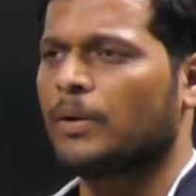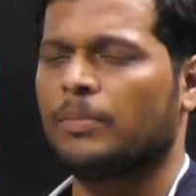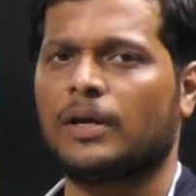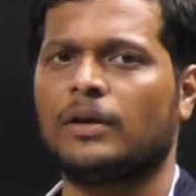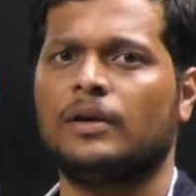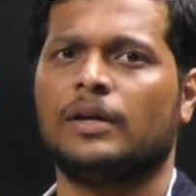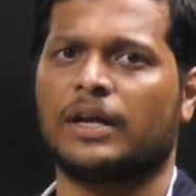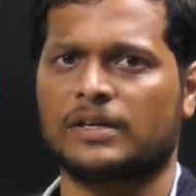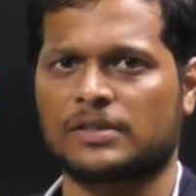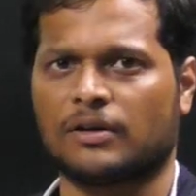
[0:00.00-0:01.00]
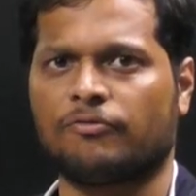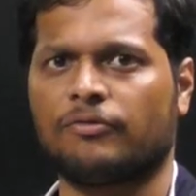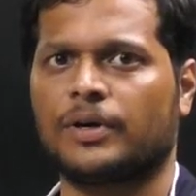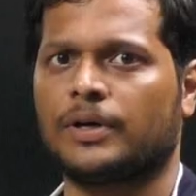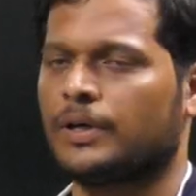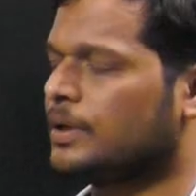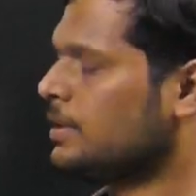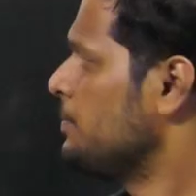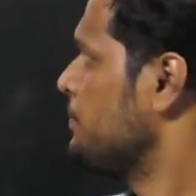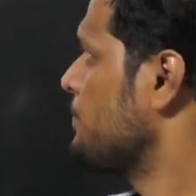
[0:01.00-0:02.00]
be ends of
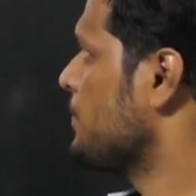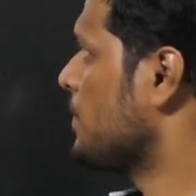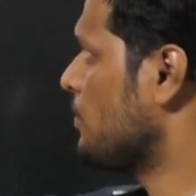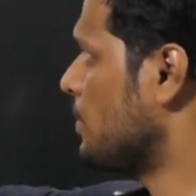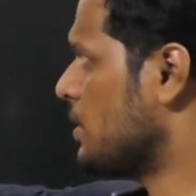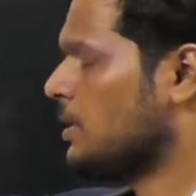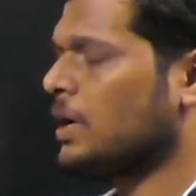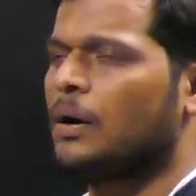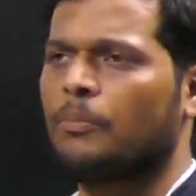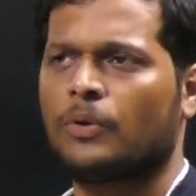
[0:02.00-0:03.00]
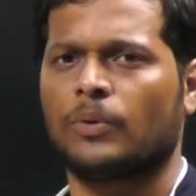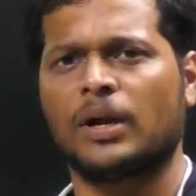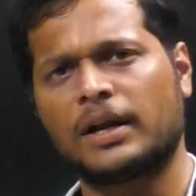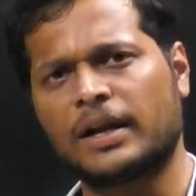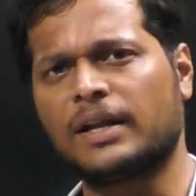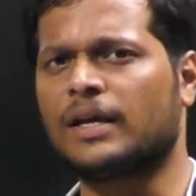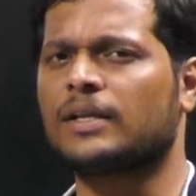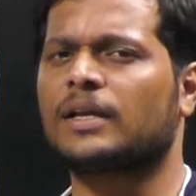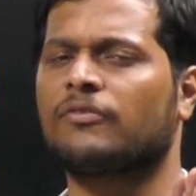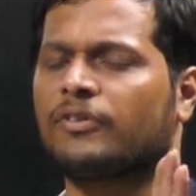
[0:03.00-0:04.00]
your compound wall or any
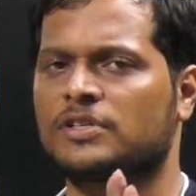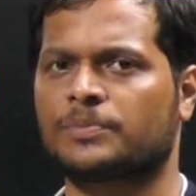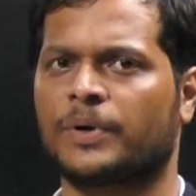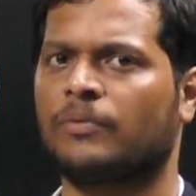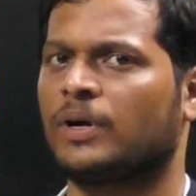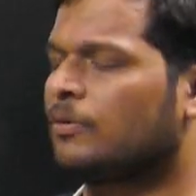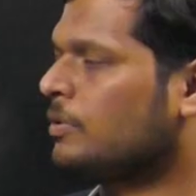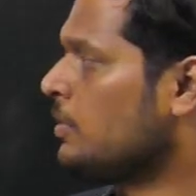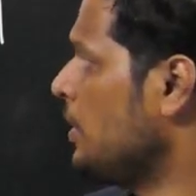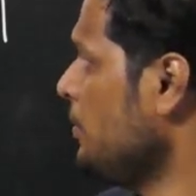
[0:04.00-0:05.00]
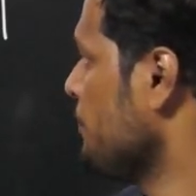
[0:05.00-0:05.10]
other reference point, whatever you have,